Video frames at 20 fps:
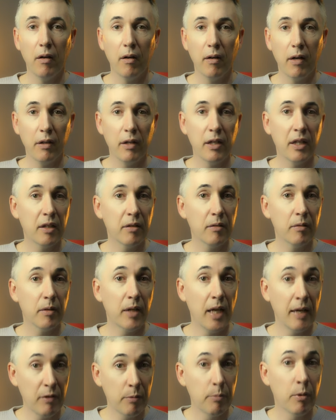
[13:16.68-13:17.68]
I think
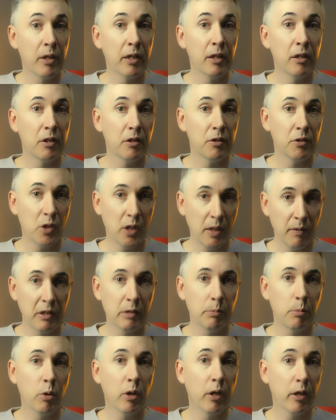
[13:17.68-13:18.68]
everybody should give
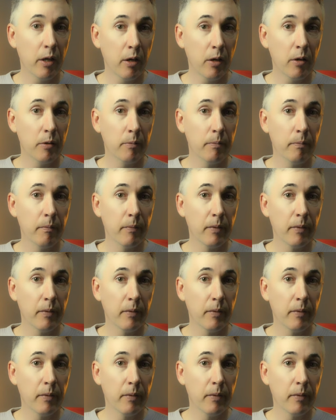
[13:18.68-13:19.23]
this book a go,